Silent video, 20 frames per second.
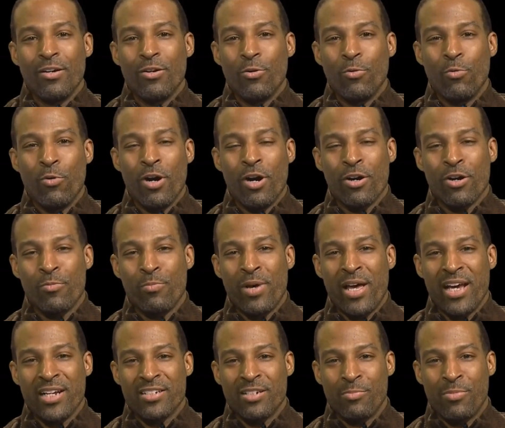Welcome
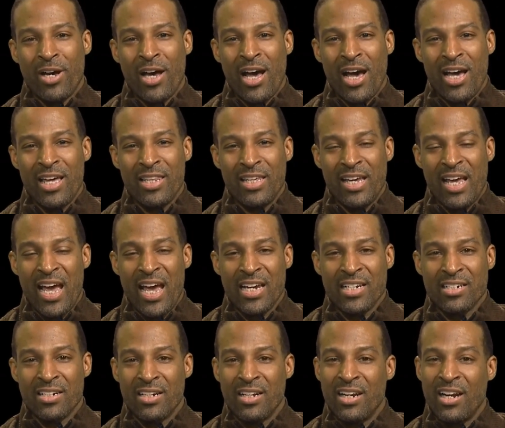back to Behind the
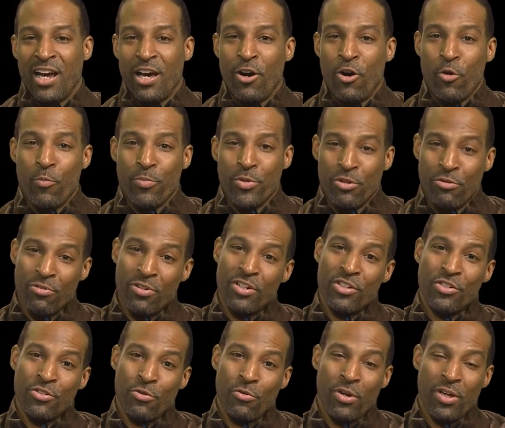Action, and I hope you
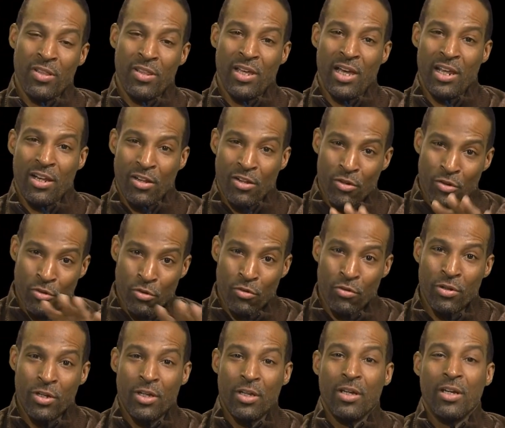enjoyed that little,
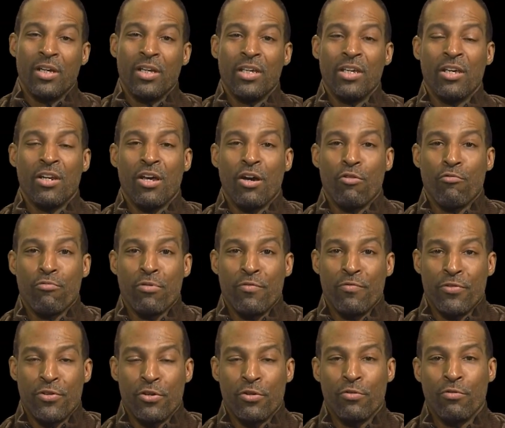you know,
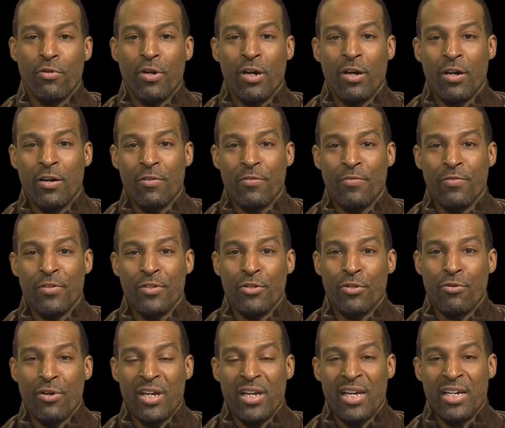review of
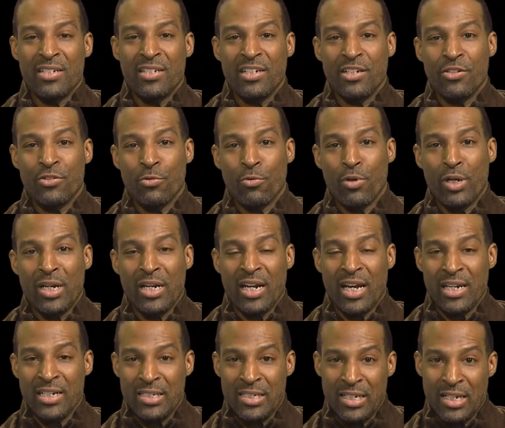UASC
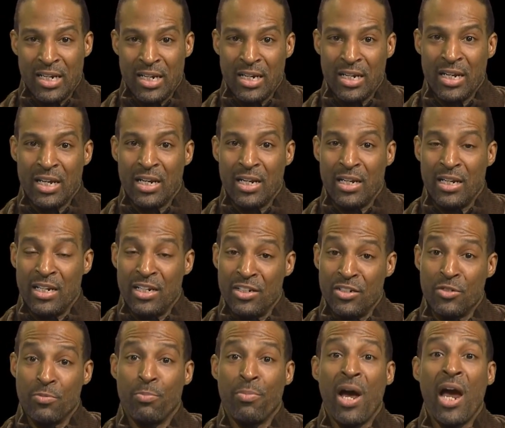2019, and it
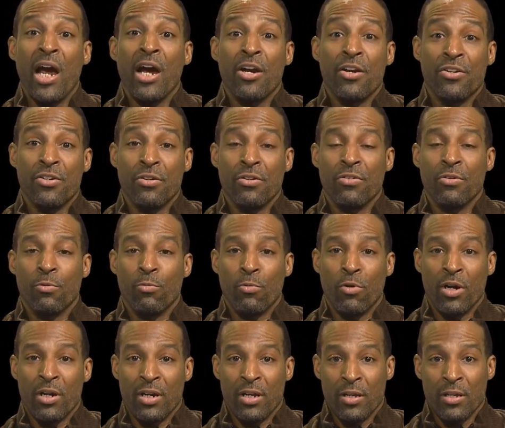inspired you to
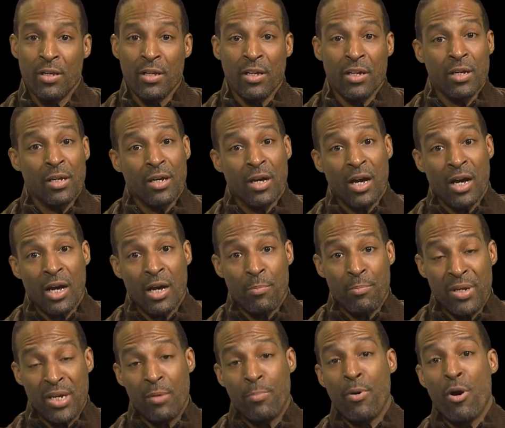want to
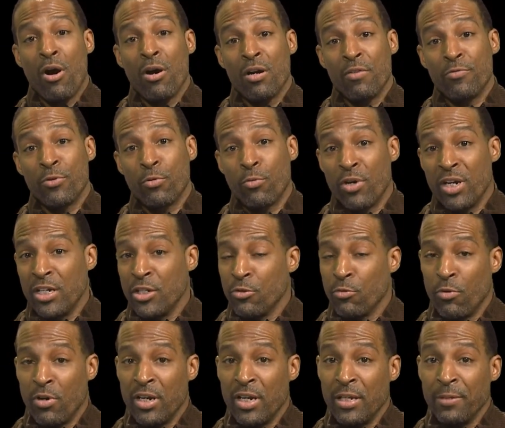be a part of
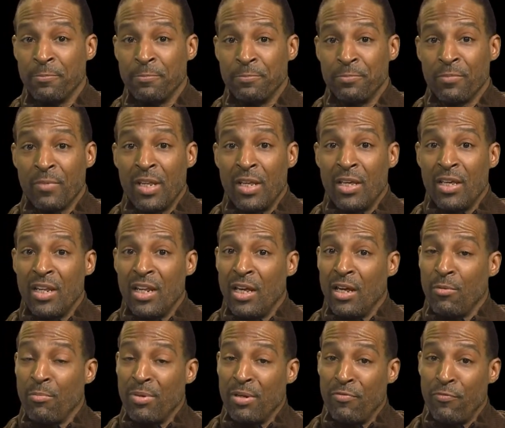2020.
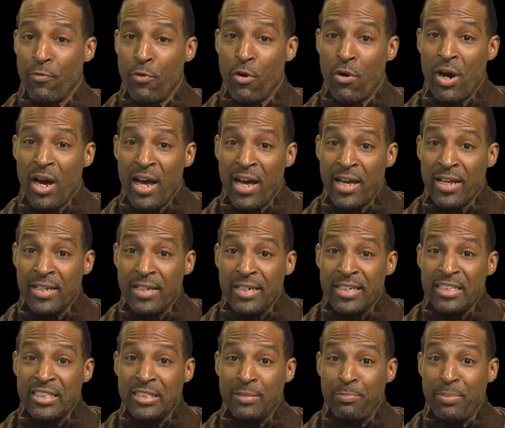And before I
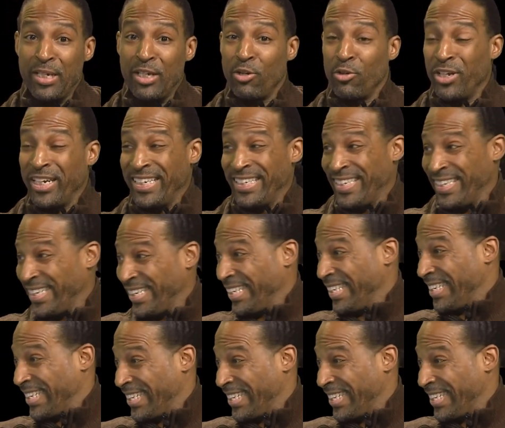spill the tea,